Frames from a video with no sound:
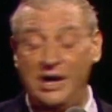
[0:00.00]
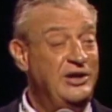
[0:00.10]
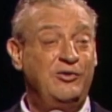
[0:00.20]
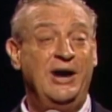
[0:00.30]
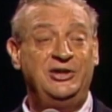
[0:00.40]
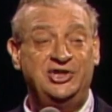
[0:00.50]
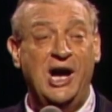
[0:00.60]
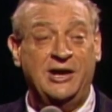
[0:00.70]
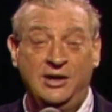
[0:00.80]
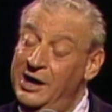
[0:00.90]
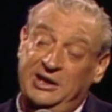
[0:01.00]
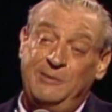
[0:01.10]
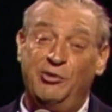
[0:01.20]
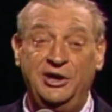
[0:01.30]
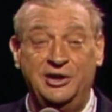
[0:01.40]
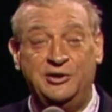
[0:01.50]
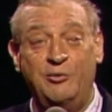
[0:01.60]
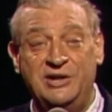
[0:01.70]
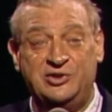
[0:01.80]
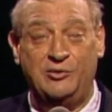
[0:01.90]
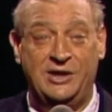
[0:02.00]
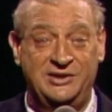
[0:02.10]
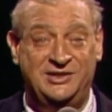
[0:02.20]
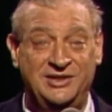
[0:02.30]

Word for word: I tried jogging. I keep running into restaurants.